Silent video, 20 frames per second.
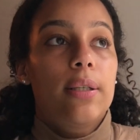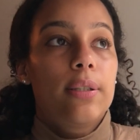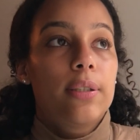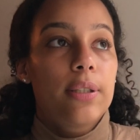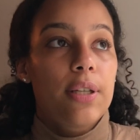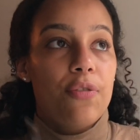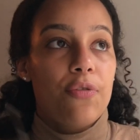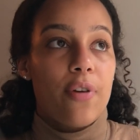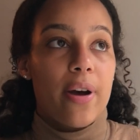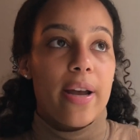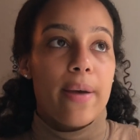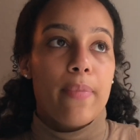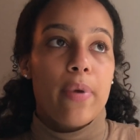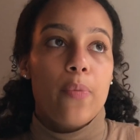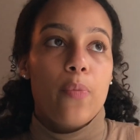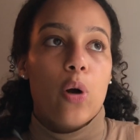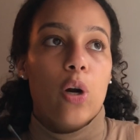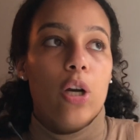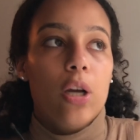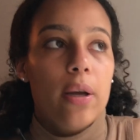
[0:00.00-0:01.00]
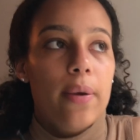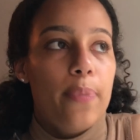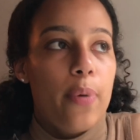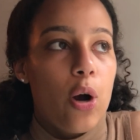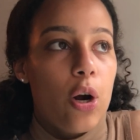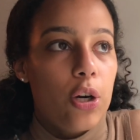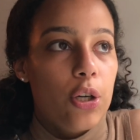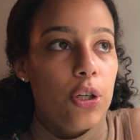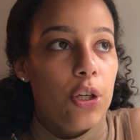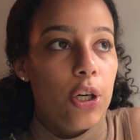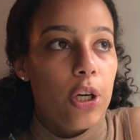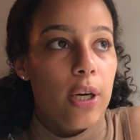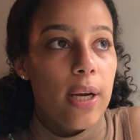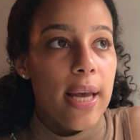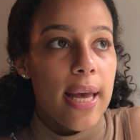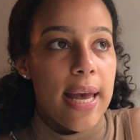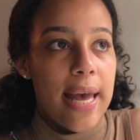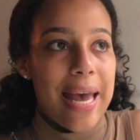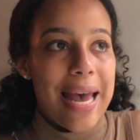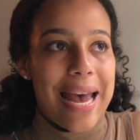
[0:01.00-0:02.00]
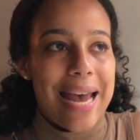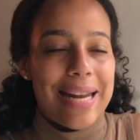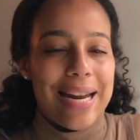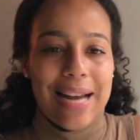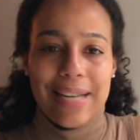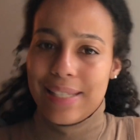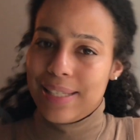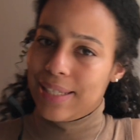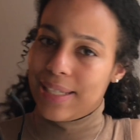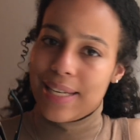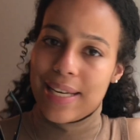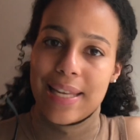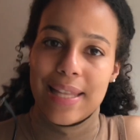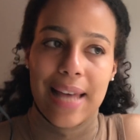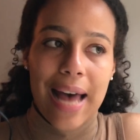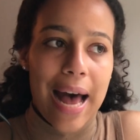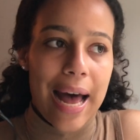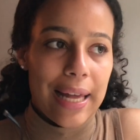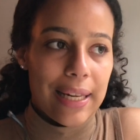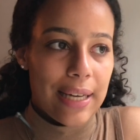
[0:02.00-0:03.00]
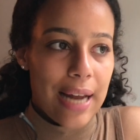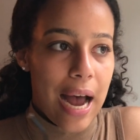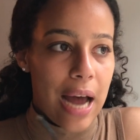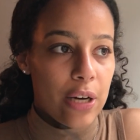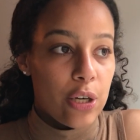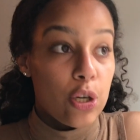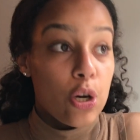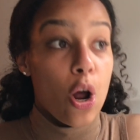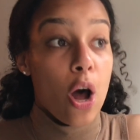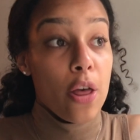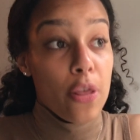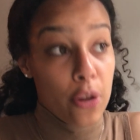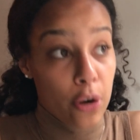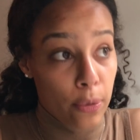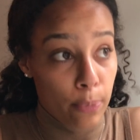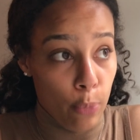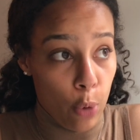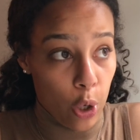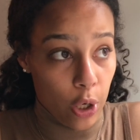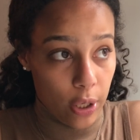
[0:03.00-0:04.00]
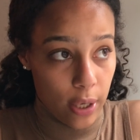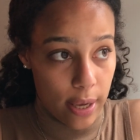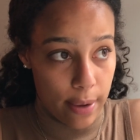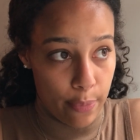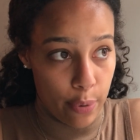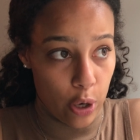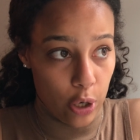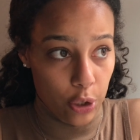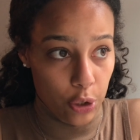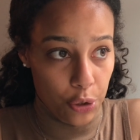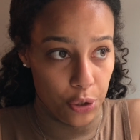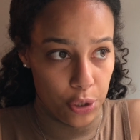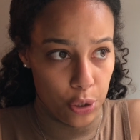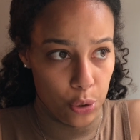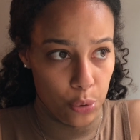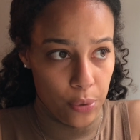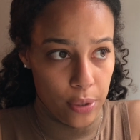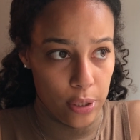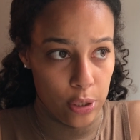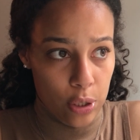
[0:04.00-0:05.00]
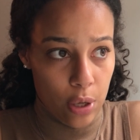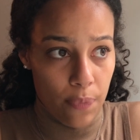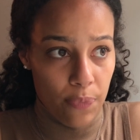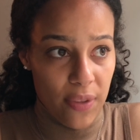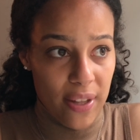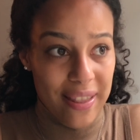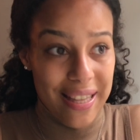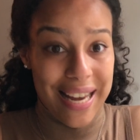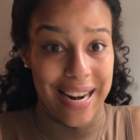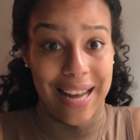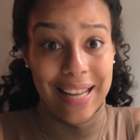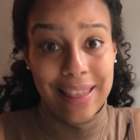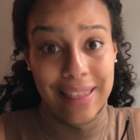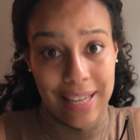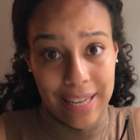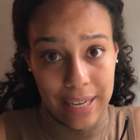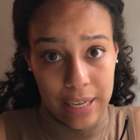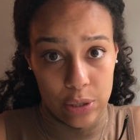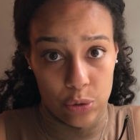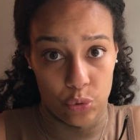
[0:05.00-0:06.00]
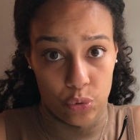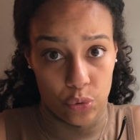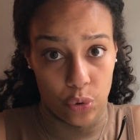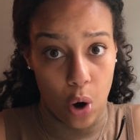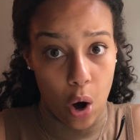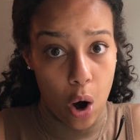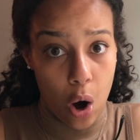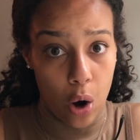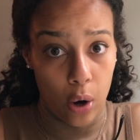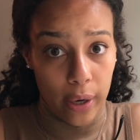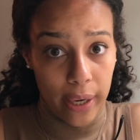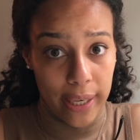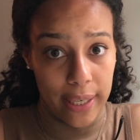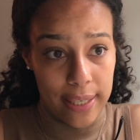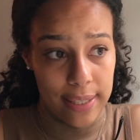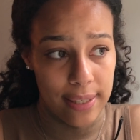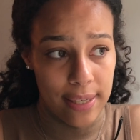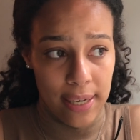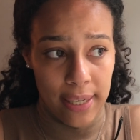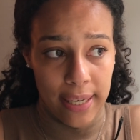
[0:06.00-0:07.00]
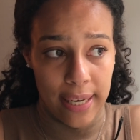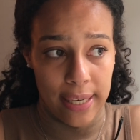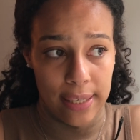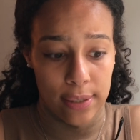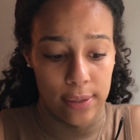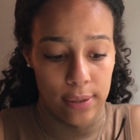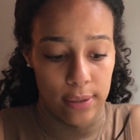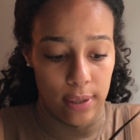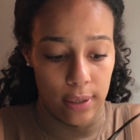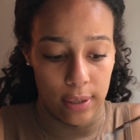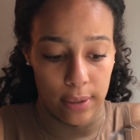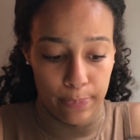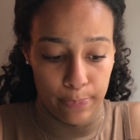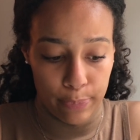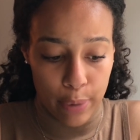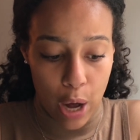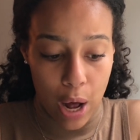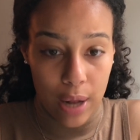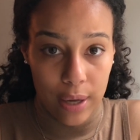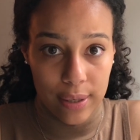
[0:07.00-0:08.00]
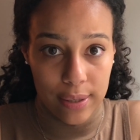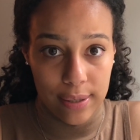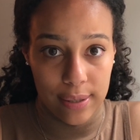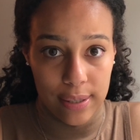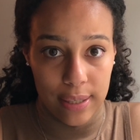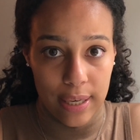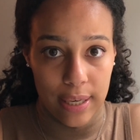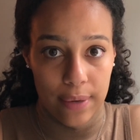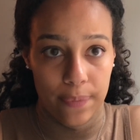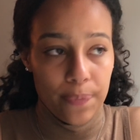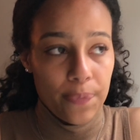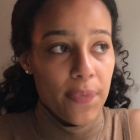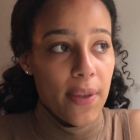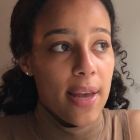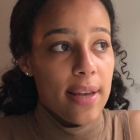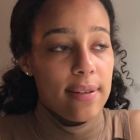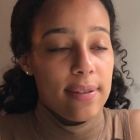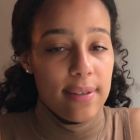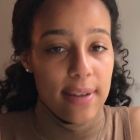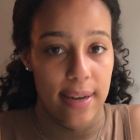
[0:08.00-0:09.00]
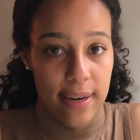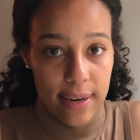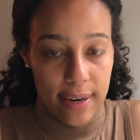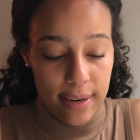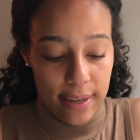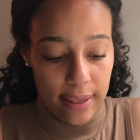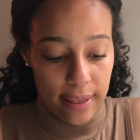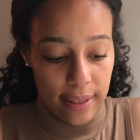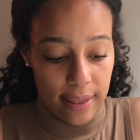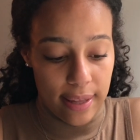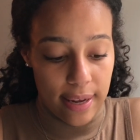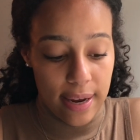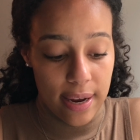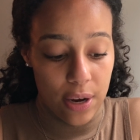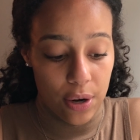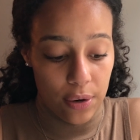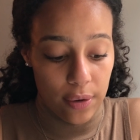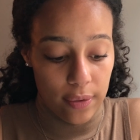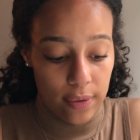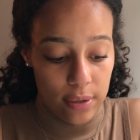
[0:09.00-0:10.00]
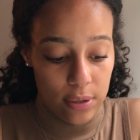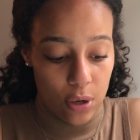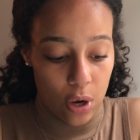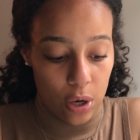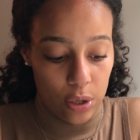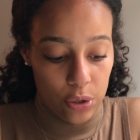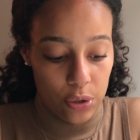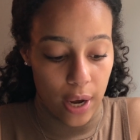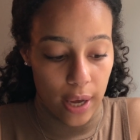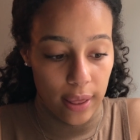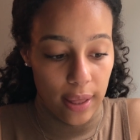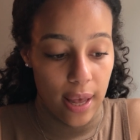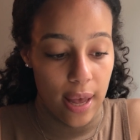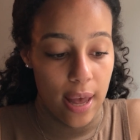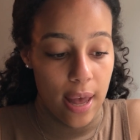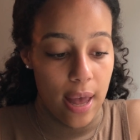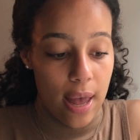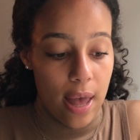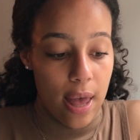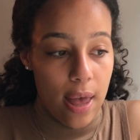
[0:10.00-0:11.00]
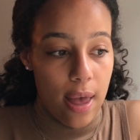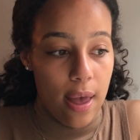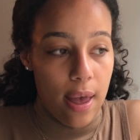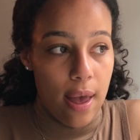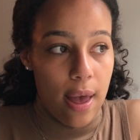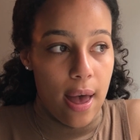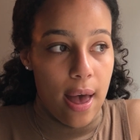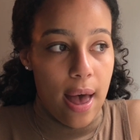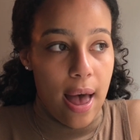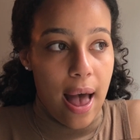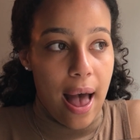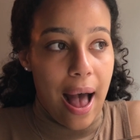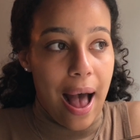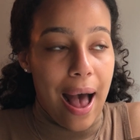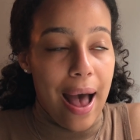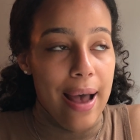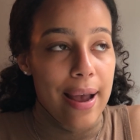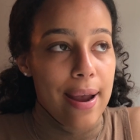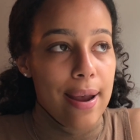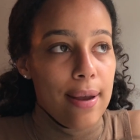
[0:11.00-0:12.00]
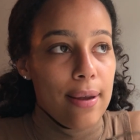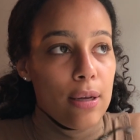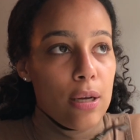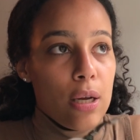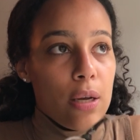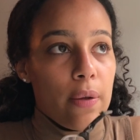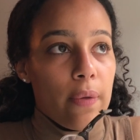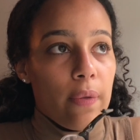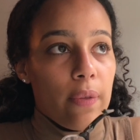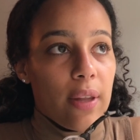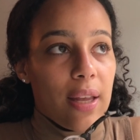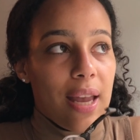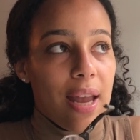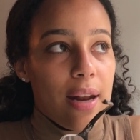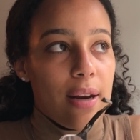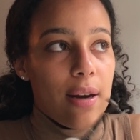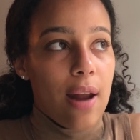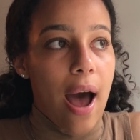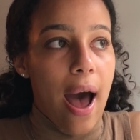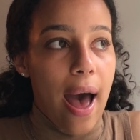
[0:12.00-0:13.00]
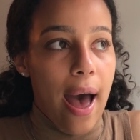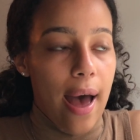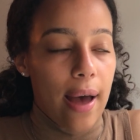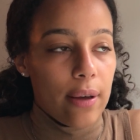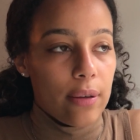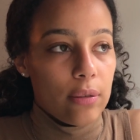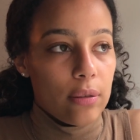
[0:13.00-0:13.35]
if I am a market partner and I see that another market partner is doing something that I think is wrong and is against the policy stated in here in this contract, I cannot